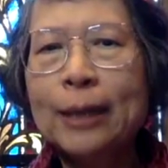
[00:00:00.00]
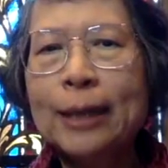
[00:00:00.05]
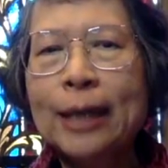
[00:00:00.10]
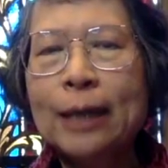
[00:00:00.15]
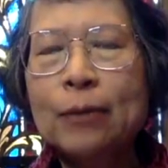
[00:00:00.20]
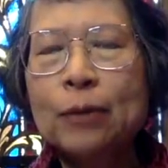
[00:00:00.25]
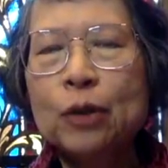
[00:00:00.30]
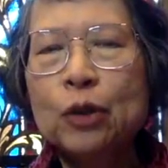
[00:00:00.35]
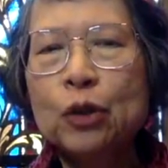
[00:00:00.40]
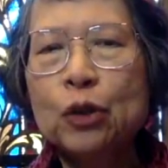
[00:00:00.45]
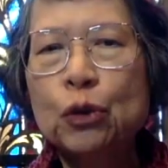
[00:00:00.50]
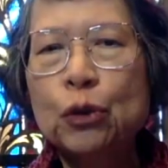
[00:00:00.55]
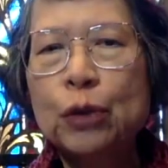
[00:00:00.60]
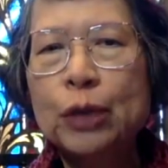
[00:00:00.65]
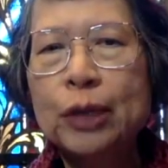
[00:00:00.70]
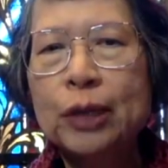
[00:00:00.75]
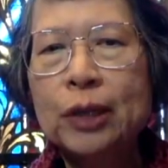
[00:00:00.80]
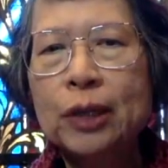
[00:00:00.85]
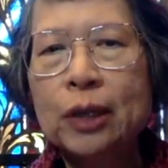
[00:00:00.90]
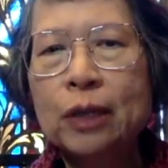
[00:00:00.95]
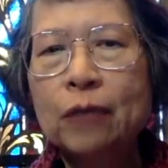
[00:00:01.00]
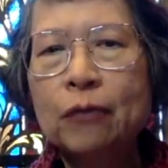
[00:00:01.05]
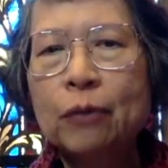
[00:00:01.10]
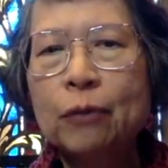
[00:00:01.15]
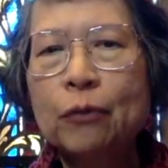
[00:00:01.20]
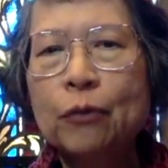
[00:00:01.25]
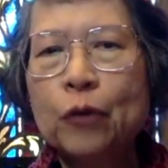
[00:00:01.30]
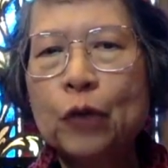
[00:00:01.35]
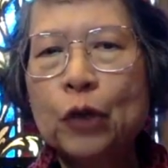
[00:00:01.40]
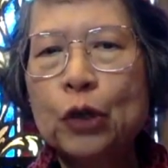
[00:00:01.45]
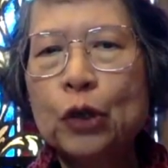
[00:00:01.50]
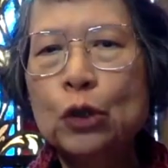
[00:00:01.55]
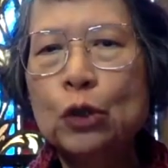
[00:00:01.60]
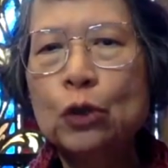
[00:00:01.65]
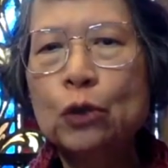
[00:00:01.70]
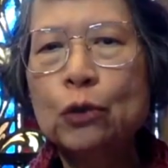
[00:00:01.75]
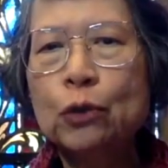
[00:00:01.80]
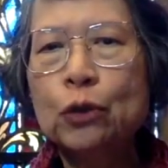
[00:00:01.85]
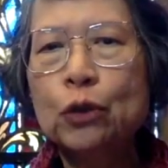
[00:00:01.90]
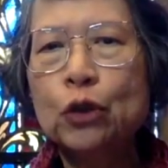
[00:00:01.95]
name is Teresa from First
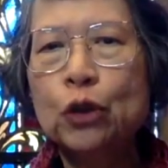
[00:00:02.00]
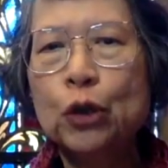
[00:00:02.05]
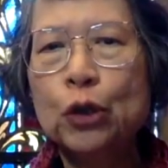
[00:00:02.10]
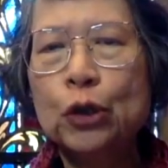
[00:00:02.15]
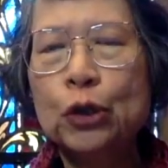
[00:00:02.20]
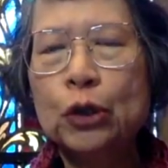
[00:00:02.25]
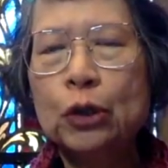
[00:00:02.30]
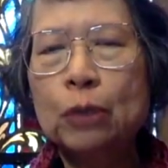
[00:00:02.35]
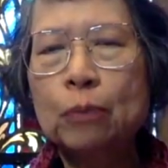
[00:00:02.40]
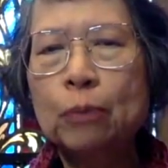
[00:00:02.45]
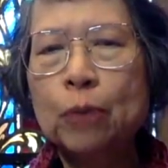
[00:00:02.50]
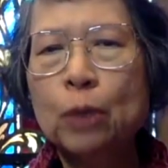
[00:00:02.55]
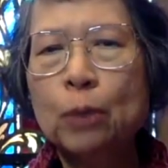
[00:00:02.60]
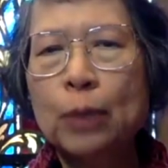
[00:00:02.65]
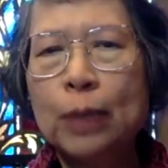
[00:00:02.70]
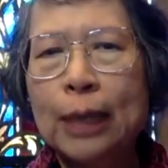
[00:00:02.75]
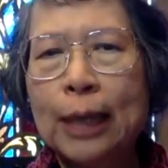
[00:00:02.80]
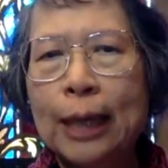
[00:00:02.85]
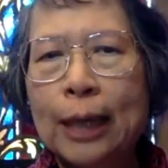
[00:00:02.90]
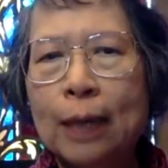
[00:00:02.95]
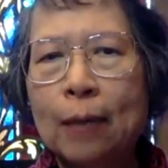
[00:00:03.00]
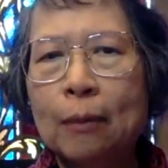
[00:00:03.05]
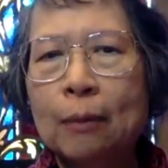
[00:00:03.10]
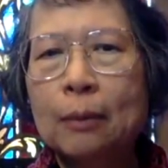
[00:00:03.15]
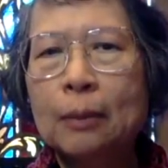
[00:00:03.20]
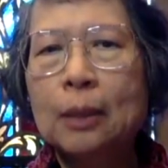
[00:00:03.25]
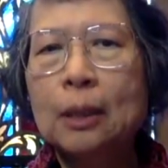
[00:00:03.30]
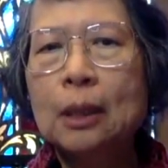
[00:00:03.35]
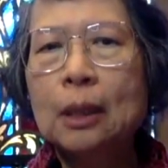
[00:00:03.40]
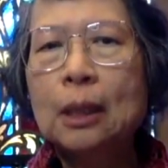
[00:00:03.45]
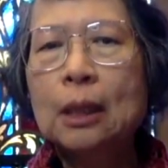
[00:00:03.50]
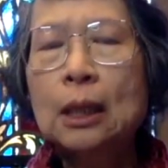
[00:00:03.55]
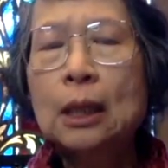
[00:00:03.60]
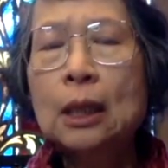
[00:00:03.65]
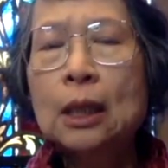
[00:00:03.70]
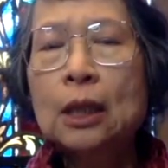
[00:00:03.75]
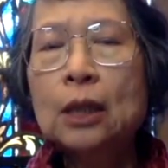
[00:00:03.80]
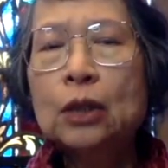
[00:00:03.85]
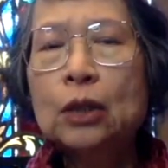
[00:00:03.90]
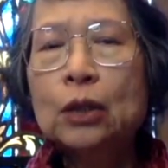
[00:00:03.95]
Lutheran Church, Birmingham.
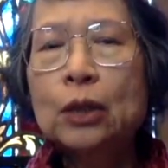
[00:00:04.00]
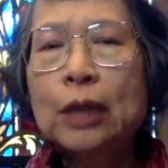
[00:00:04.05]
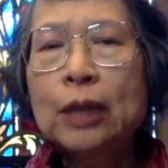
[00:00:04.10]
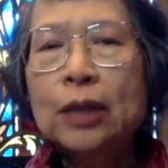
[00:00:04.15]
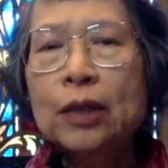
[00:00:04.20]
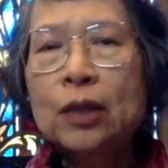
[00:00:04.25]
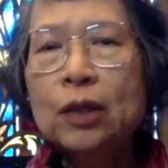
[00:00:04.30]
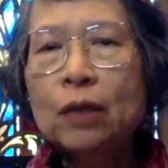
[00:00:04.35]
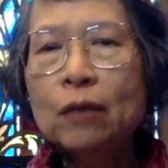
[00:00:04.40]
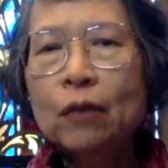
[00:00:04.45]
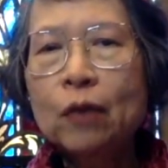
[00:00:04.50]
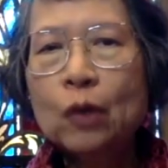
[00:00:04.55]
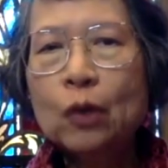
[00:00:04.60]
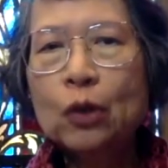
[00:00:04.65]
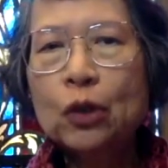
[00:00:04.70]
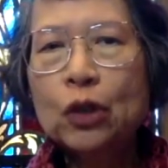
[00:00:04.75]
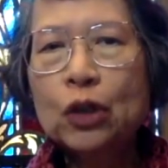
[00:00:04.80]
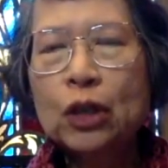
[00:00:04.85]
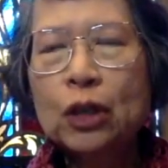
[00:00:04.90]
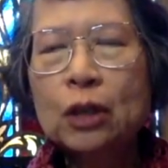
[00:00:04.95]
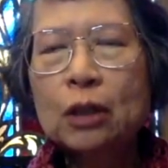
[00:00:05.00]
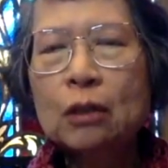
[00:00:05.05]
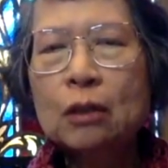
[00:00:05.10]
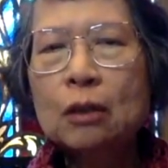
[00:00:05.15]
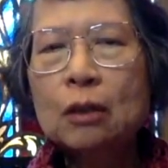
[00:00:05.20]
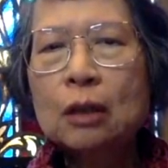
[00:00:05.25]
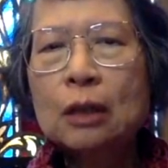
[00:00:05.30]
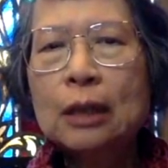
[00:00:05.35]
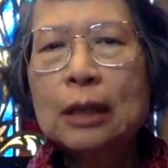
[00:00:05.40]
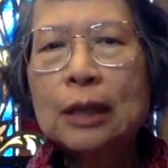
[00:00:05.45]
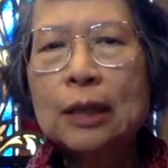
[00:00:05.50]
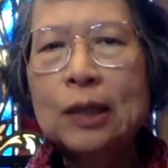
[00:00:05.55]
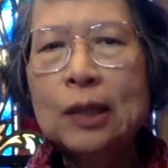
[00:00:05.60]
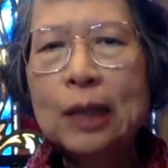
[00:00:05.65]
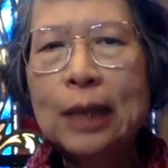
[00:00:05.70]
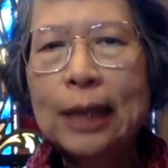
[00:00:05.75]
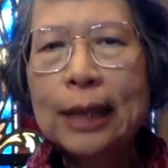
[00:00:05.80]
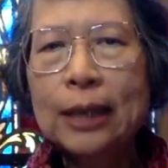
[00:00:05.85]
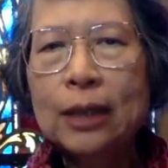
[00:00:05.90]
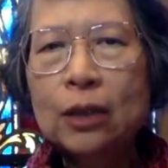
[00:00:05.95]
Today's devotion is
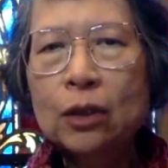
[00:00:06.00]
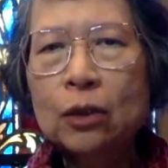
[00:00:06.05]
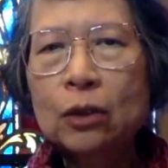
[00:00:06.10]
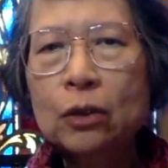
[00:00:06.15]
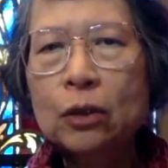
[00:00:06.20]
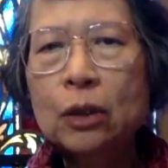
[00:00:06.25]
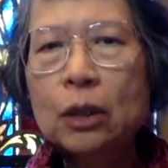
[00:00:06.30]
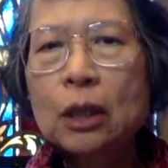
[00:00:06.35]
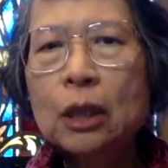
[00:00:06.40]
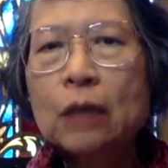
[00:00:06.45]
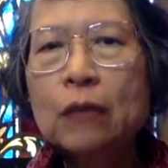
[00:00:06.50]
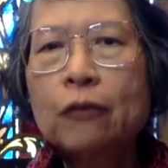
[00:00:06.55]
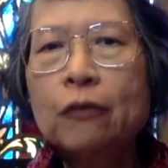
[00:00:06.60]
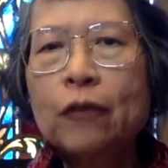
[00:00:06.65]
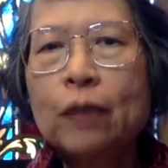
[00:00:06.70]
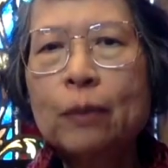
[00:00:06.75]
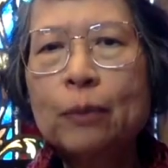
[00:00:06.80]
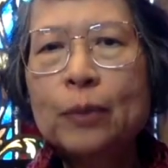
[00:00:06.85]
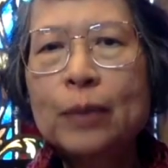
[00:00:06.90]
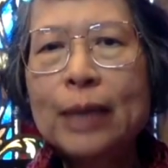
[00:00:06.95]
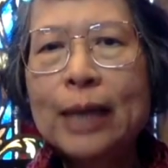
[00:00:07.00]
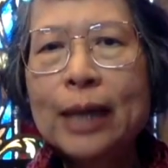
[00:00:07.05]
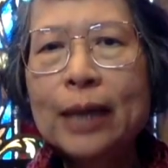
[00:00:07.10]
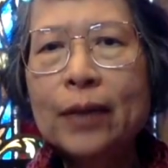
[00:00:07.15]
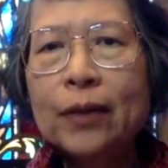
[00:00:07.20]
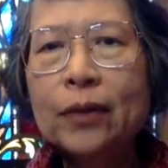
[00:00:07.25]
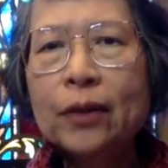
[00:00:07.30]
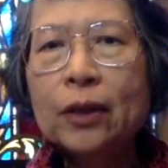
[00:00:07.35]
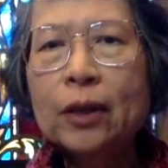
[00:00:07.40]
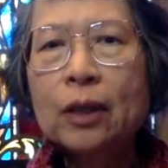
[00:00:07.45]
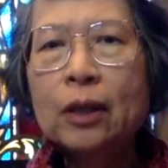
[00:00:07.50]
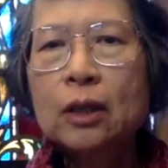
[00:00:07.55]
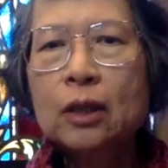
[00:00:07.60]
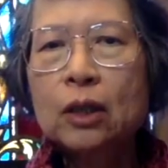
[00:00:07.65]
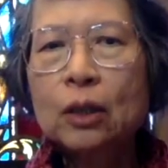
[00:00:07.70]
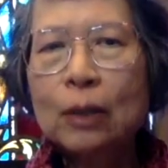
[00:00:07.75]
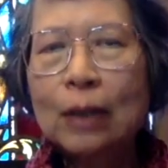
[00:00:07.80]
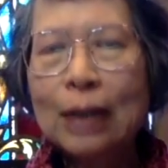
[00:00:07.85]
titled From Death to